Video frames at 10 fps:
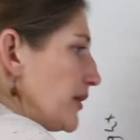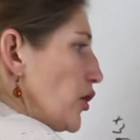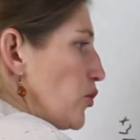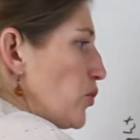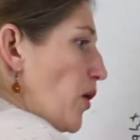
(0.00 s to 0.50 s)

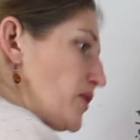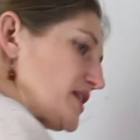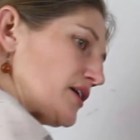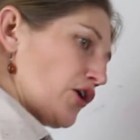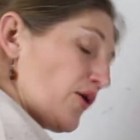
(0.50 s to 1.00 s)
low
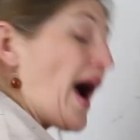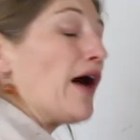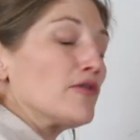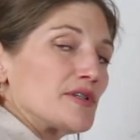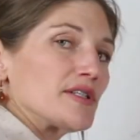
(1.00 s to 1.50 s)
won't go
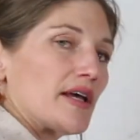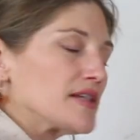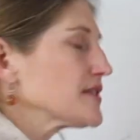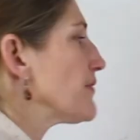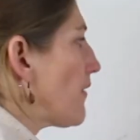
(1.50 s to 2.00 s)
out
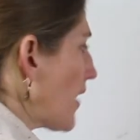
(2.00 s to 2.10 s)
as far